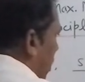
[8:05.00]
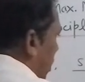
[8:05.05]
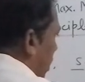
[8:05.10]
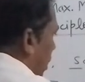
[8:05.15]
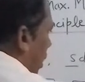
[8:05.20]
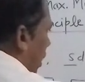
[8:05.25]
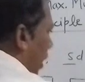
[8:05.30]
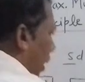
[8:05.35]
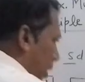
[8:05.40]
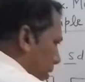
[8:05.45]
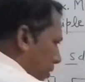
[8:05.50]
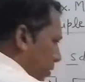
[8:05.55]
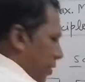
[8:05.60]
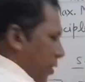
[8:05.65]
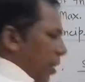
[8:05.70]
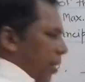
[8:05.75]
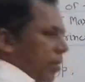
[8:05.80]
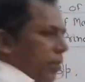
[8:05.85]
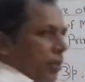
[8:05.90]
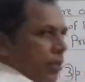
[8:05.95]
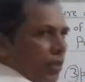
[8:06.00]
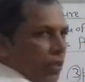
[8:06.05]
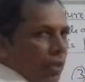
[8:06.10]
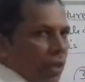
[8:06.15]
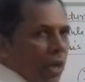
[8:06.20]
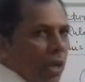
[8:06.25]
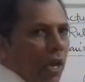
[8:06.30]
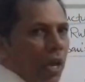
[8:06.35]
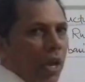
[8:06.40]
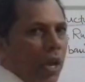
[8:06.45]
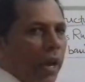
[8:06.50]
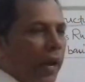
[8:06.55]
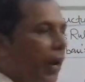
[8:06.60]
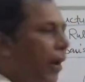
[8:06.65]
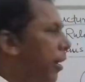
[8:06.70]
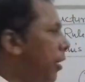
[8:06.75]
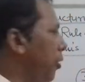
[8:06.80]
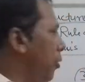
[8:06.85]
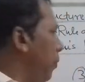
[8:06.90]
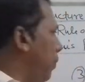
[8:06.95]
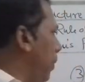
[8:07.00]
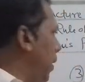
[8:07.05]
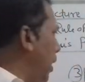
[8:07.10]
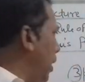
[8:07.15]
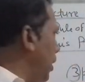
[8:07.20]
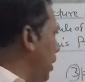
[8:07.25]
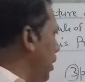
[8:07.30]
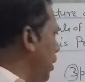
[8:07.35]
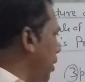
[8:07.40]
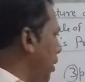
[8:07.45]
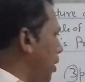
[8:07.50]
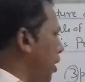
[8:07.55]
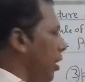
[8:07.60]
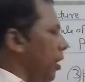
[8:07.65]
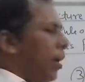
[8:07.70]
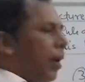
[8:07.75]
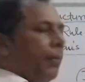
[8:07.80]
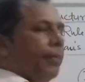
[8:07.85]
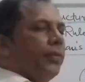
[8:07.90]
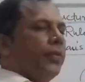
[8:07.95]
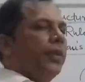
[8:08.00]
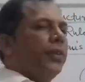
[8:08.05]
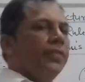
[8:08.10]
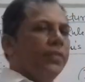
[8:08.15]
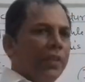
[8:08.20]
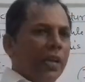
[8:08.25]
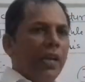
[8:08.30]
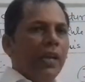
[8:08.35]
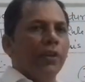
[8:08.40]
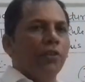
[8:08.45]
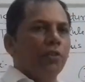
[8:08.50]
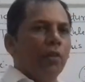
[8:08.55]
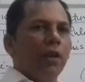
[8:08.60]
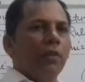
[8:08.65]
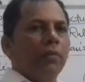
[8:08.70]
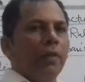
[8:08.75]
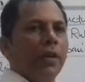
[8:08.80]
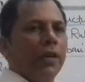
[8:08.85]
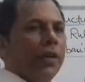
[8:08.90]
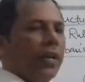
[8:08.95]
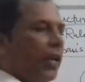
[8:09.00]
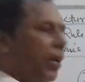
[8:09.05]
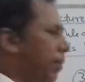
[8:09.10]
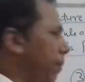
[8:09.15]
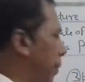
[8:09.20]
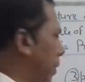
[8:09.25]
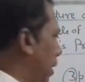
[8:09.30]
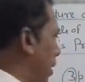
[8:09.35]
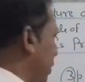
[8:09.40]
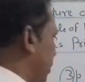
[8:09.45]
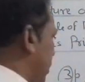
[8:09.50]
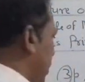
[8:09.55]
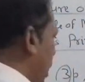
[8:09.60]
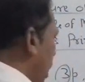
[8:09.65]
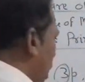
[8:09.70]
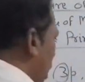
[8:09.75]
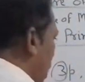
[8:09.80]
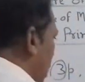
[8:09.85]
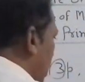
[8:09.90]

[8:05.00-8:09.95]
there is such, and when entry of 6th electron will take place,